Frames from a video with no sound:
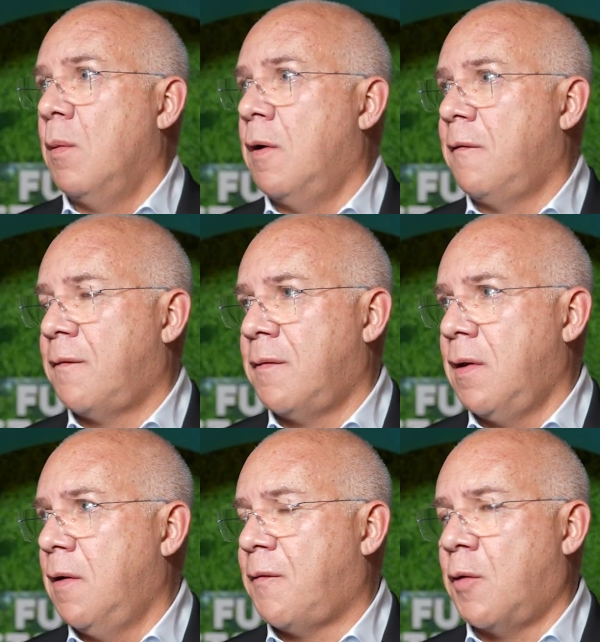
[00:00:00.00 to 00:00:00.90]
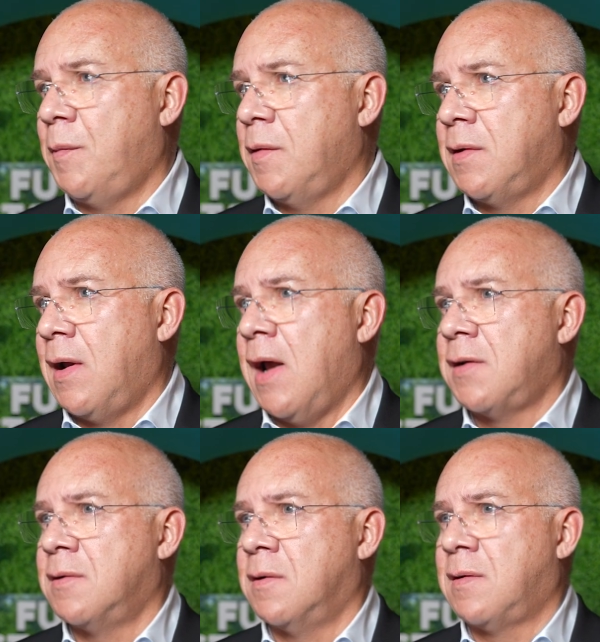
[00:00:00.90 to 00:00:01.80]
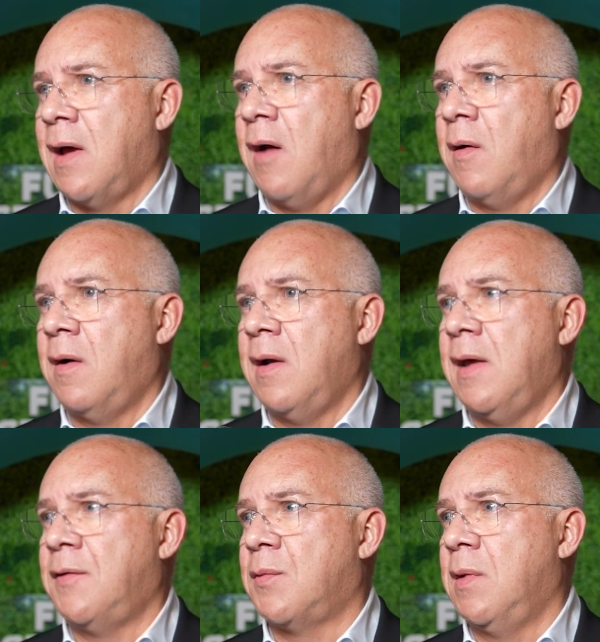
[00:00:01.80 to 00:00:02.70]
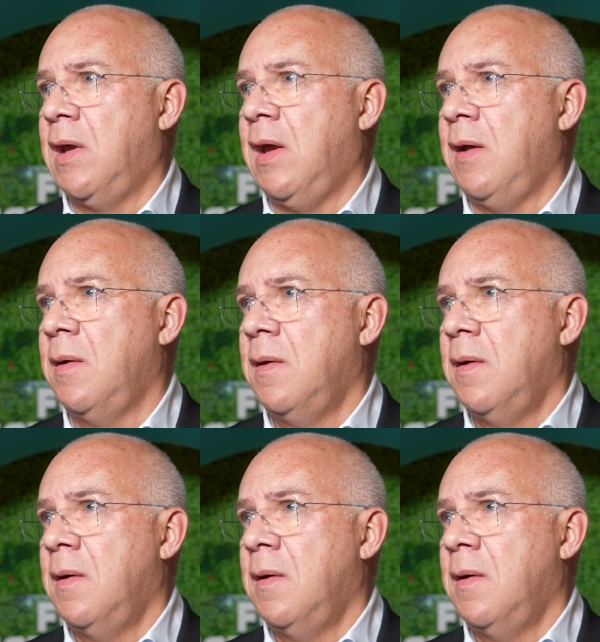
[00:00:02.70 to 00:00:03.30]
Well, Forbes International Tower has really